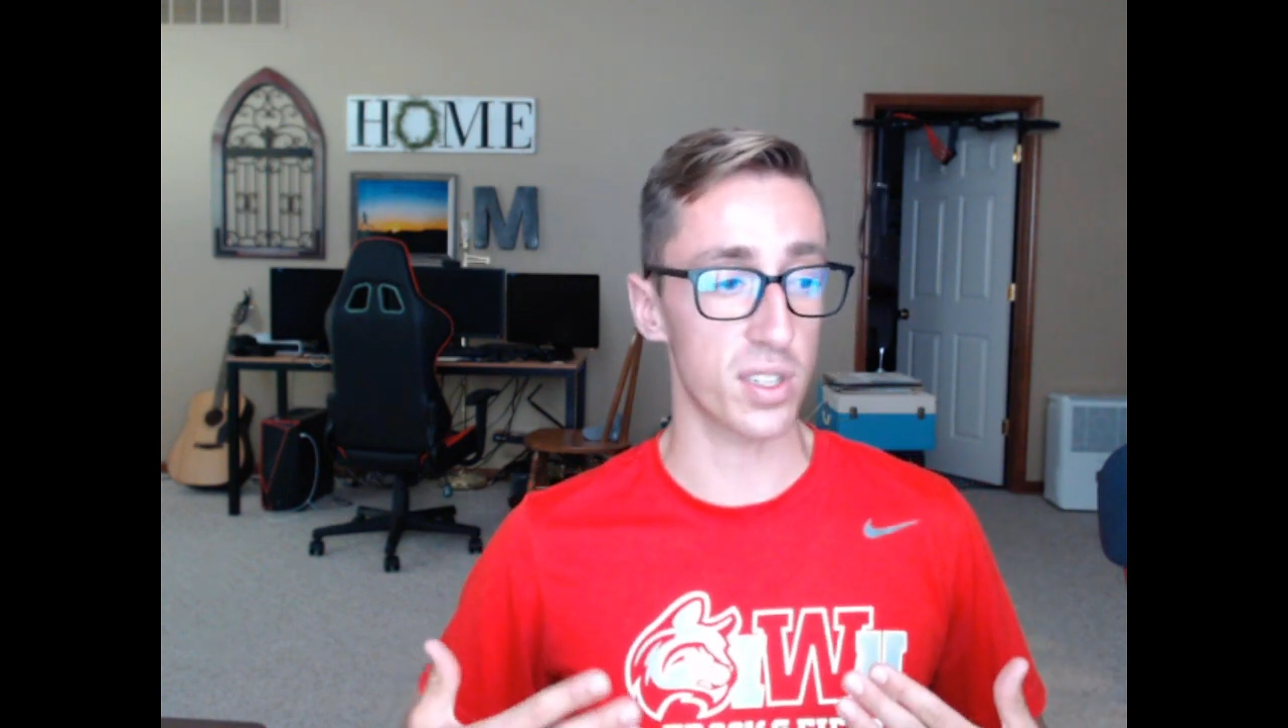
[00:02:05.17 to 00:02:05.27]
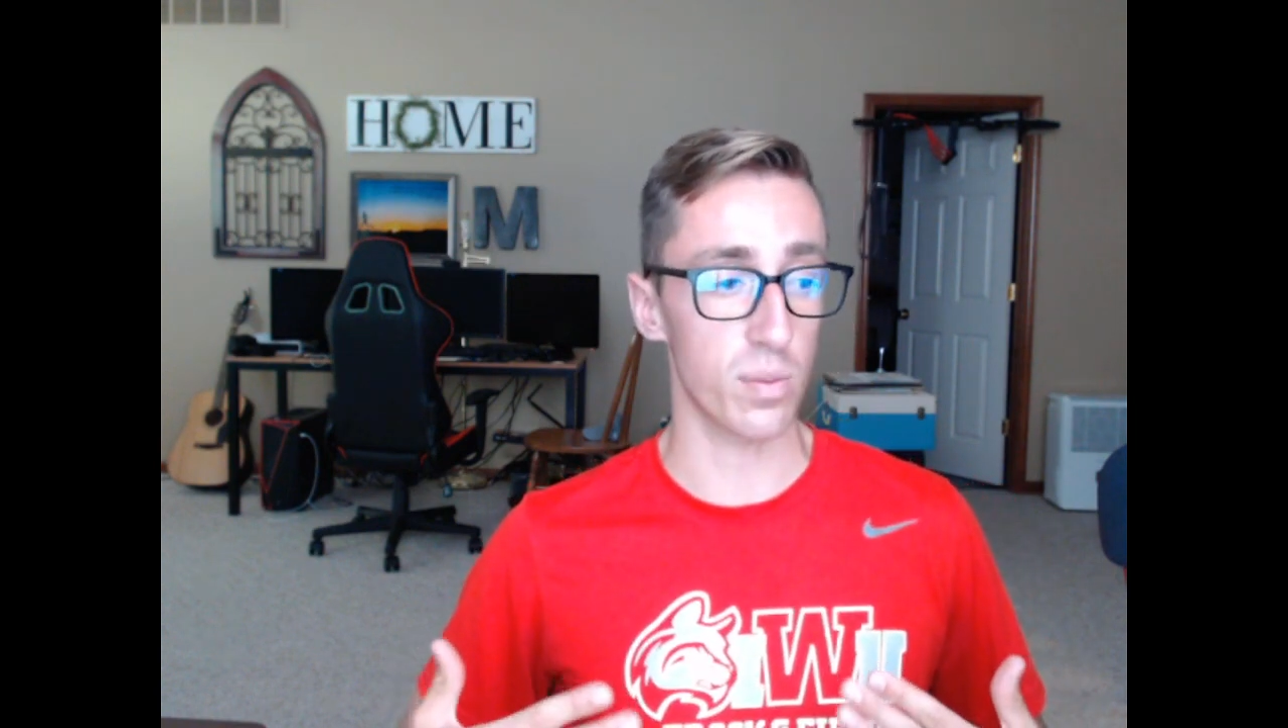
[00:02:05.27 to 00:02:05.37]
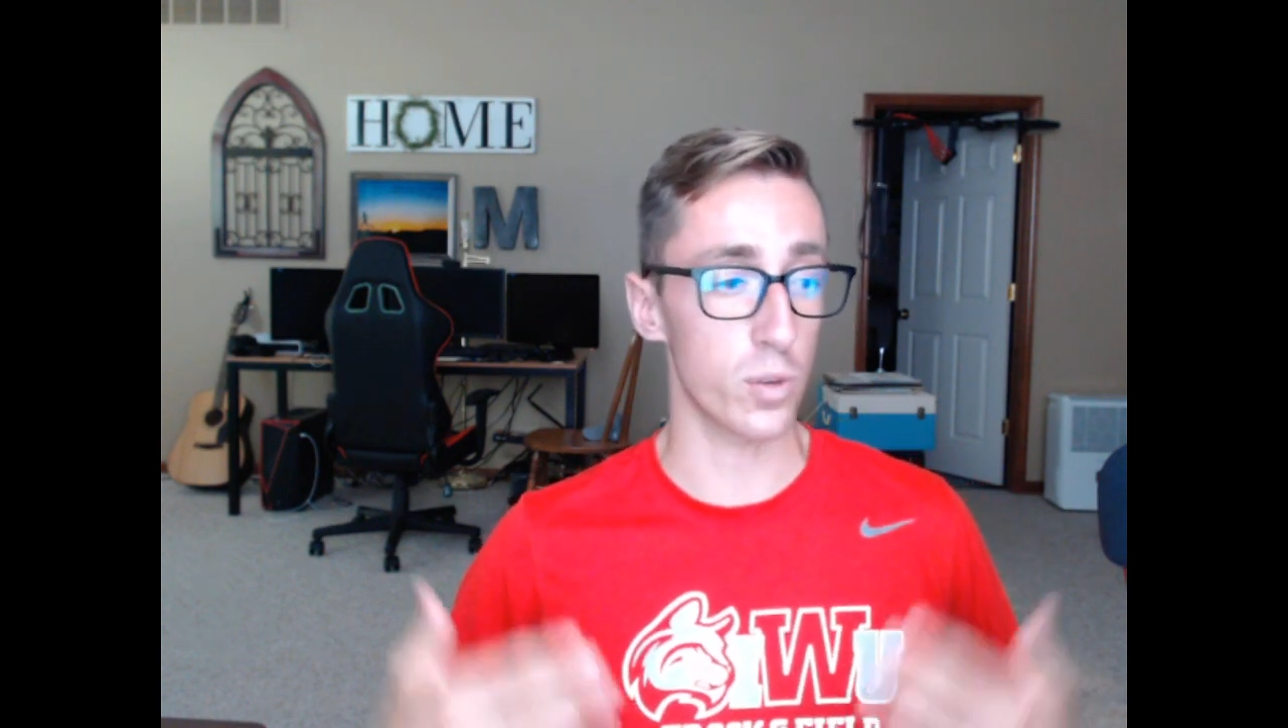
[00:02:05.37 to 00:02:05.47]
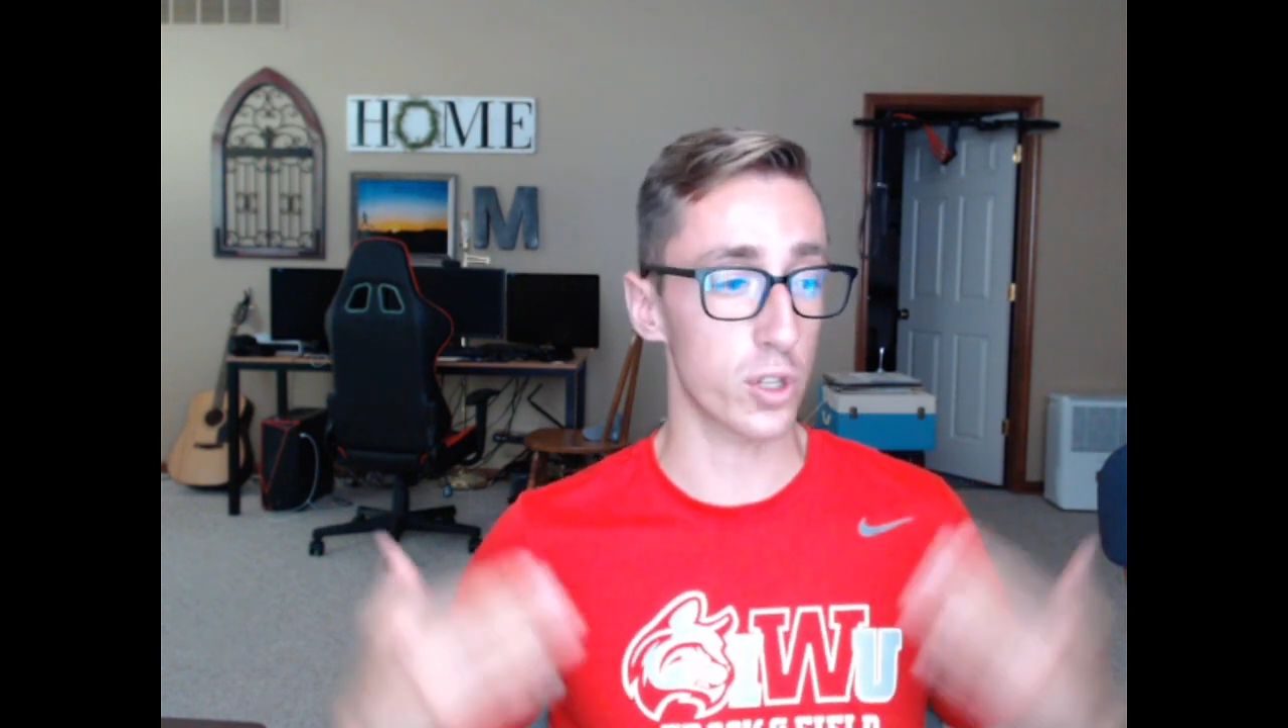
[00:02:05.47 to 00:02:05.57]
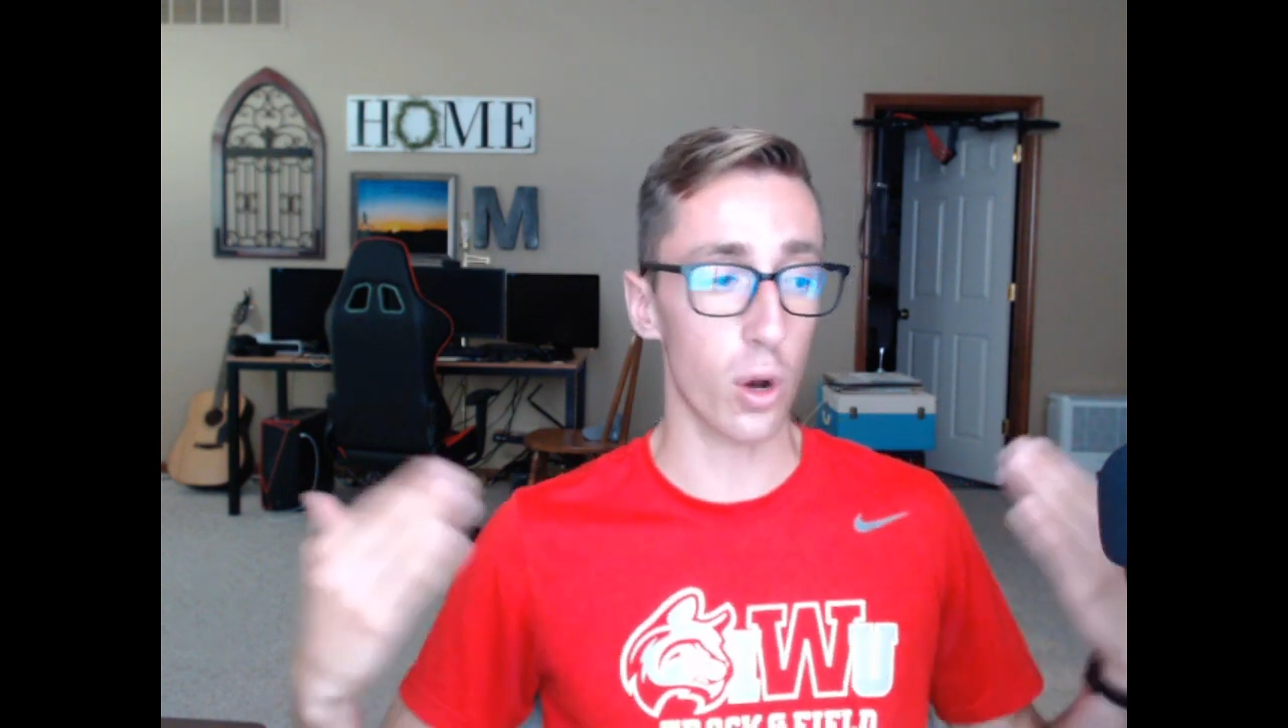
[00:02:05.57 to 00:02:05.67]

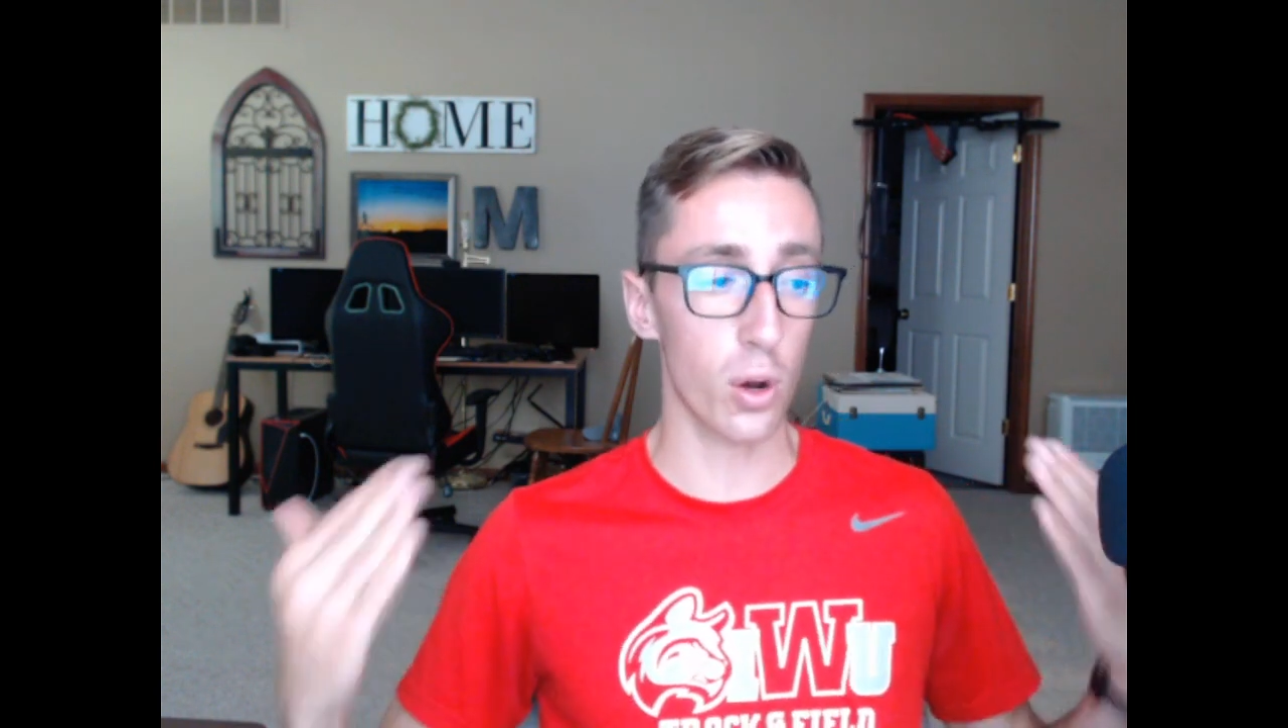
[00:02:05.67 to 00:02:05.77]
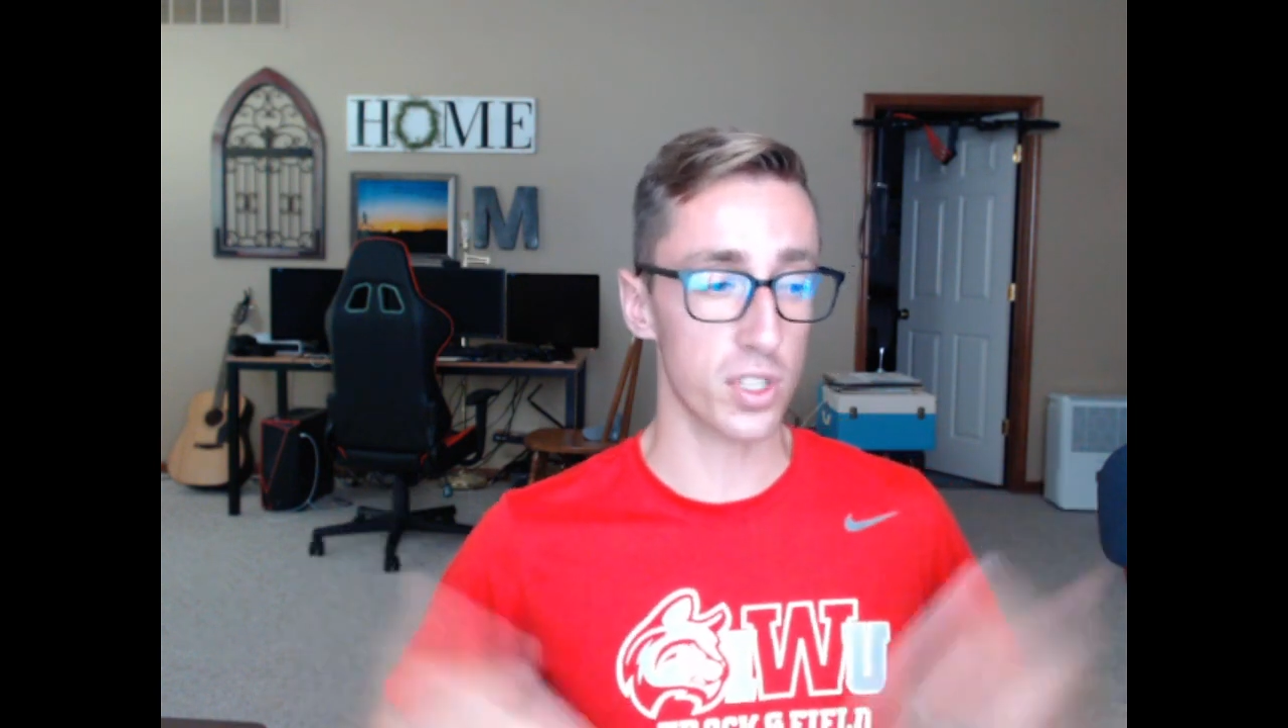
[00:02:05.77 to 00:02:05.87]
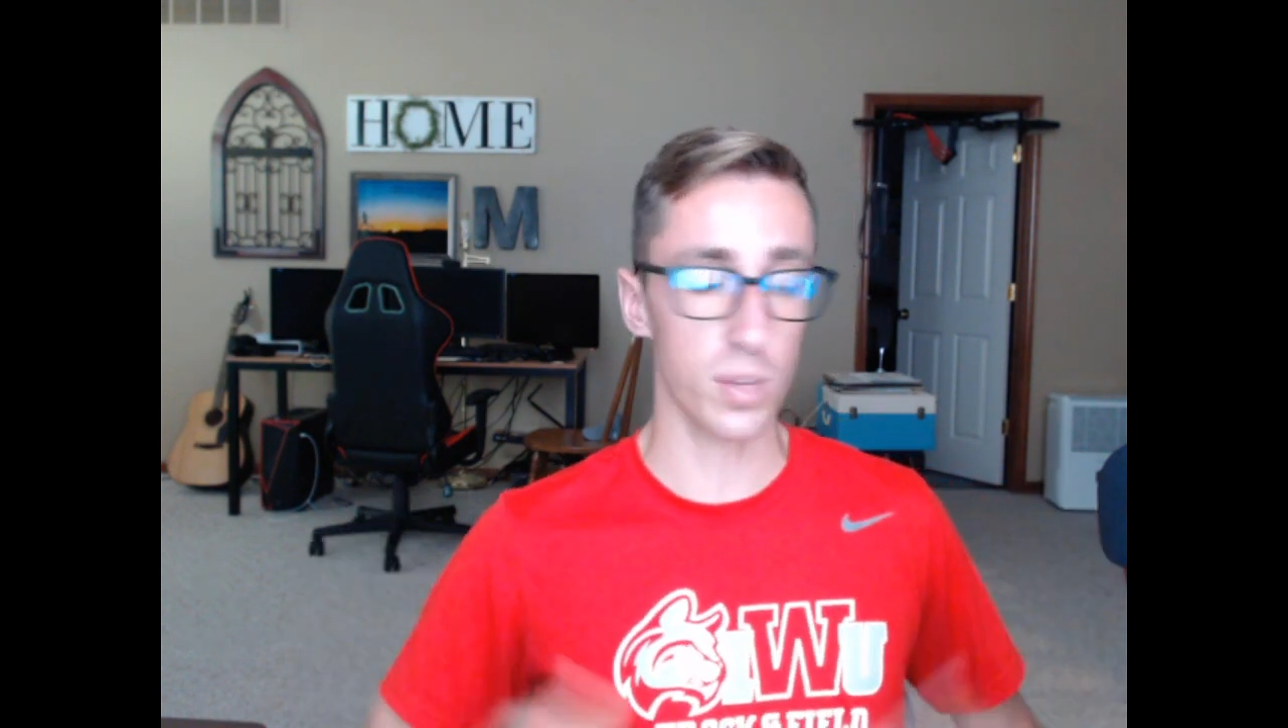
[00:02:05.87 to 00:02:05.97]
which all summer